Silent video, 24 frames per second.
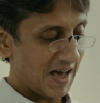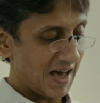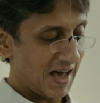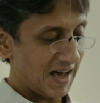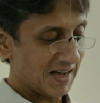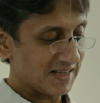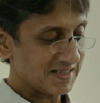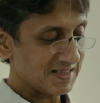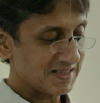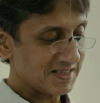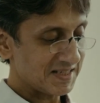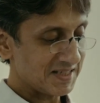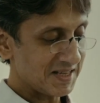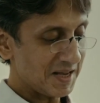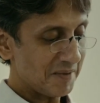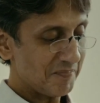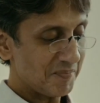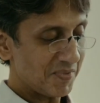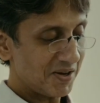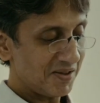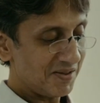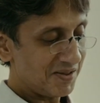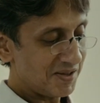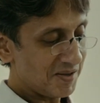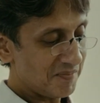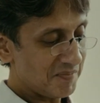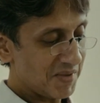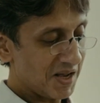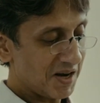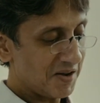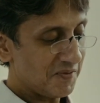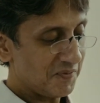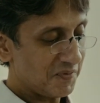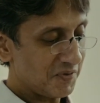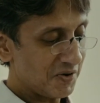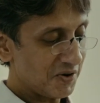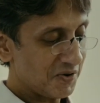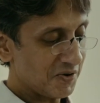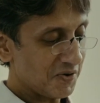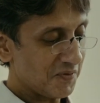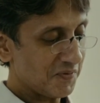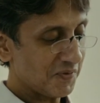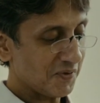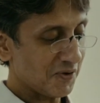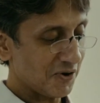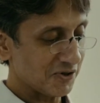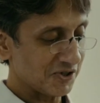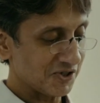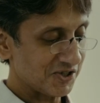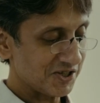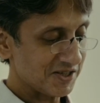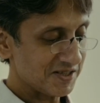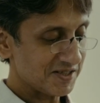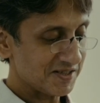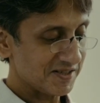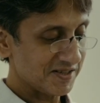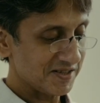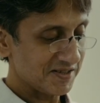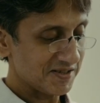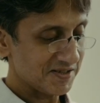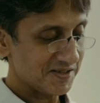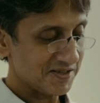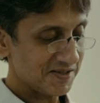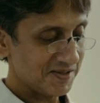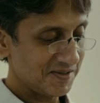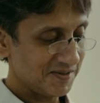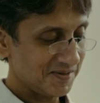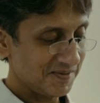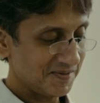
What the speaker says: except the benefit of consciousness?